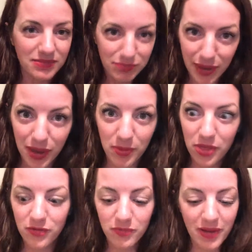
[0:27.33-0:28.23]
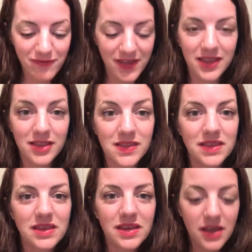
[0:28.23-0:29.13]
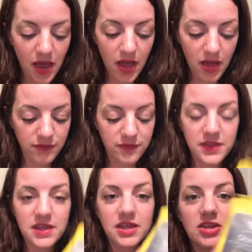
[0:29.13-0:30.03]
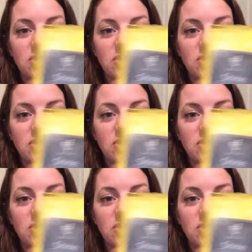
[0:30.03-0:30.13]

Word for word: makeup all over my face of the